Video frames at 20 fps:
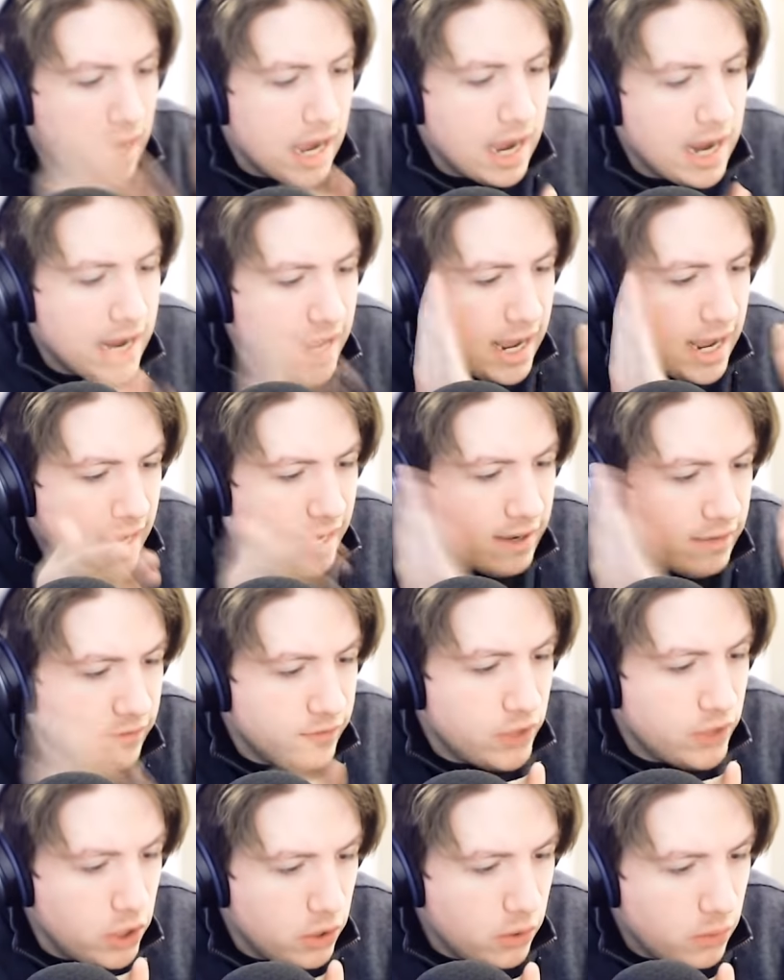I
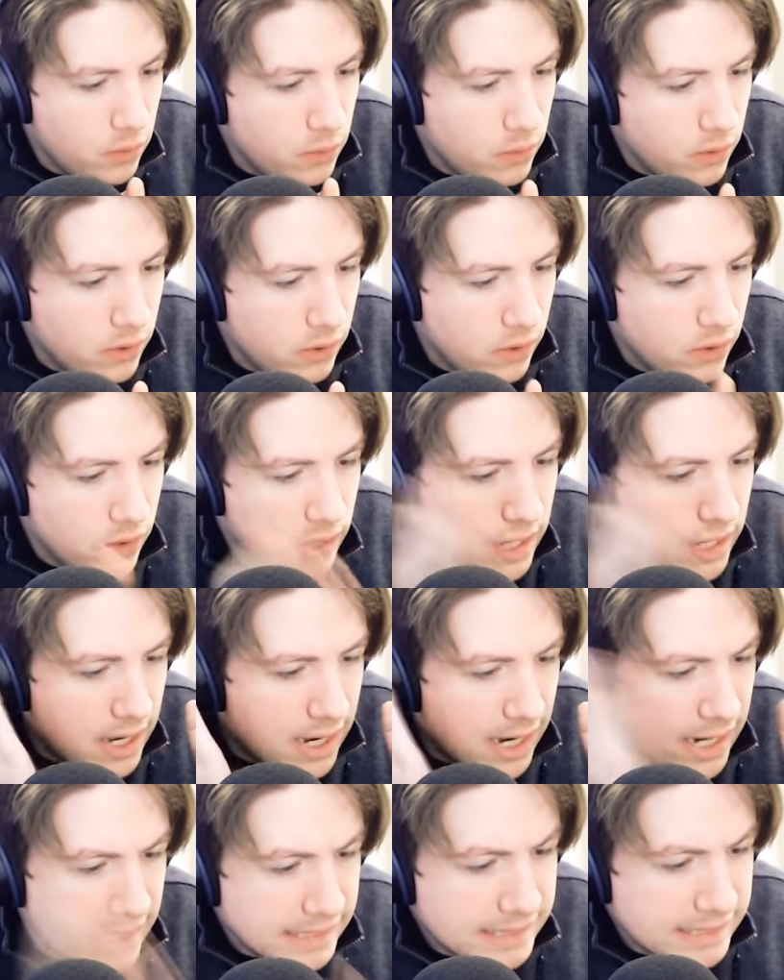have no
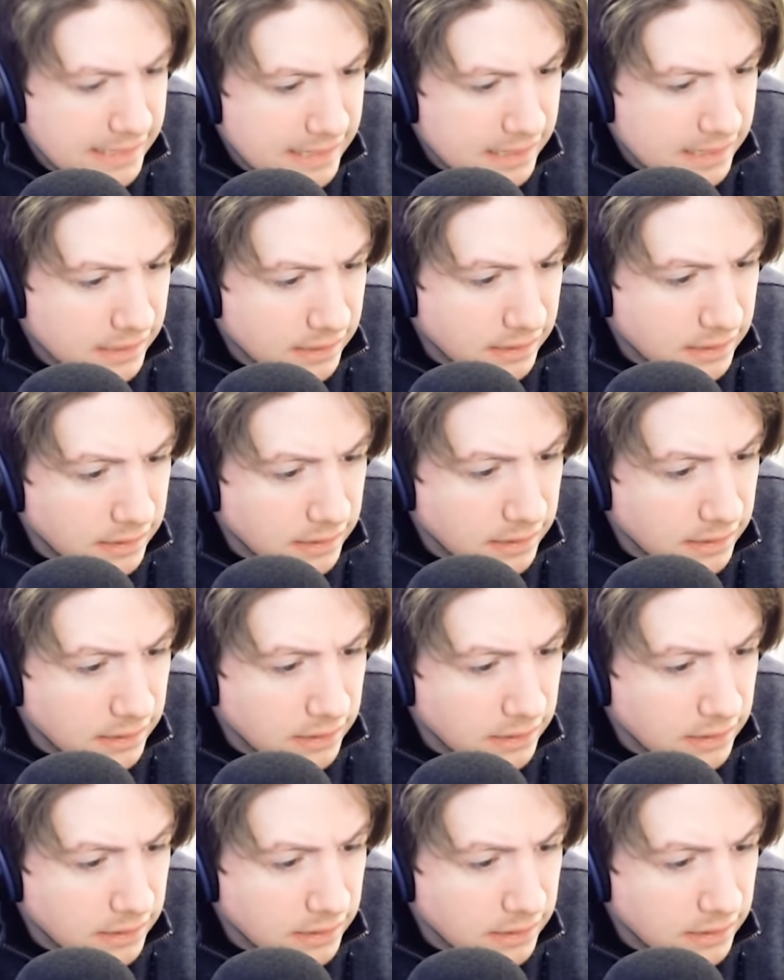idea